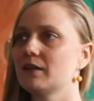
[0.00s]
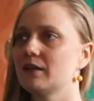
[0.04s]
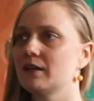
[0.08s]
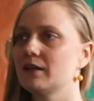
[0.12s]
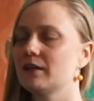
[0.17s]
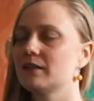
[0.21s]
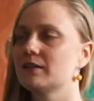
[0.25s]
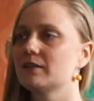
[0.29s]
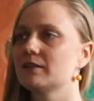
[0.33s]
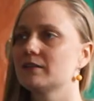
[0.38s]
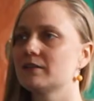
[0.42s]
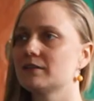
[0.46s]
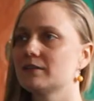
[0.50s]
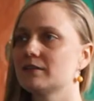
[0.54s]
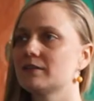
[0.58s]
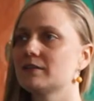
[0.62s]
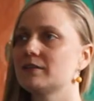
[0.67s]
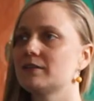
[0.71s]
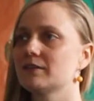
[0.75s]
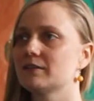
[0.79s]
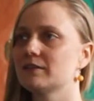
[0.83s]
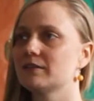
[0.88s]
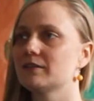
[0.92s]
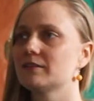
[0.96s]
and
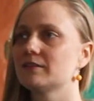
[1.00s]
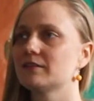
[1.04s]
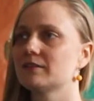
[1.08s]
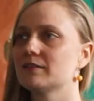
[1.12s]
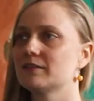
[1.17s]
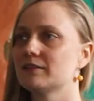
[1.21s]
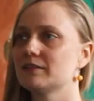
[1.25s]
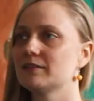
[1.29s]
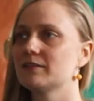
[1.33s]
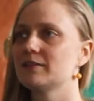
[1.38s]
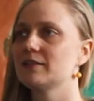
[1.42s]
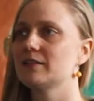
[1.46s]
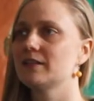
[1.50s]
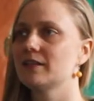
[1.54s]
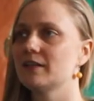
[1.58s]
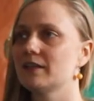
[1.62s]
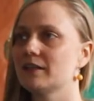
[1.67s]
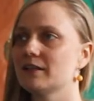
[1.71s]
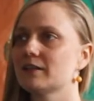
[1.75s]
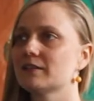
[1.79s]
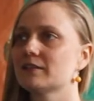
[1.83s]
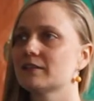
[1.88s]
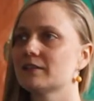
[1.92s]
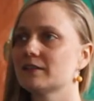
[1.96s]
uh,
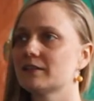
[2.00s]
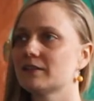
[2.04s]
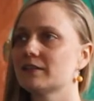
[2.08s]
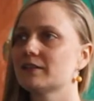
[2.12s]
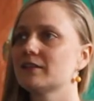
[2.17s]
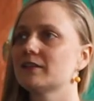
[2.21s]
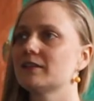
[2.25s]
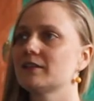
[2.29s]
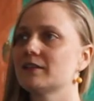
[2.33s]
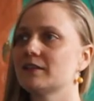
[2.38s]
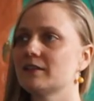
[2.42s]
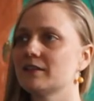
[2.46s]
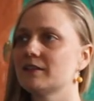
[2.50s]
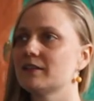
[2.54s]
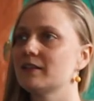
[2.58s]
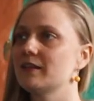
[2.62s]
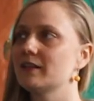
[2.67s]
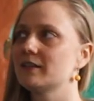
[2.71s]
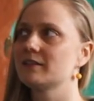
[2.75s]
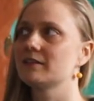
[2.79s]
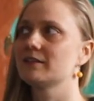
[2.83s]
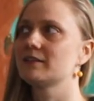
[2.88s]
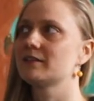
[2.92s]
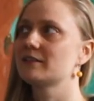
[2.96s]
yeah,
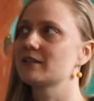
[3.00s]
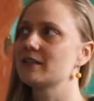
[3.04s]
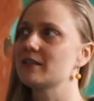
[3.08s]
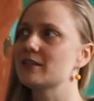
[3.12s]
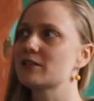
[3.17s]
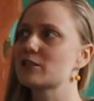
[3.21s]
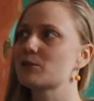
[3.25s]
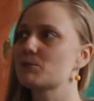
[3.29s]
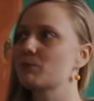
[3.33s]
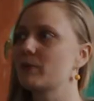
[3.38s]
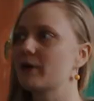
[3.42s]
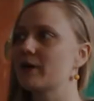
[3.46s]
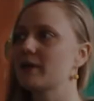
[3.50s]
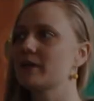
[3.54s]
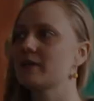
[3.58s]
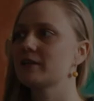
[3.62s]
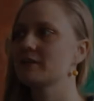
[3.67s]
and inspire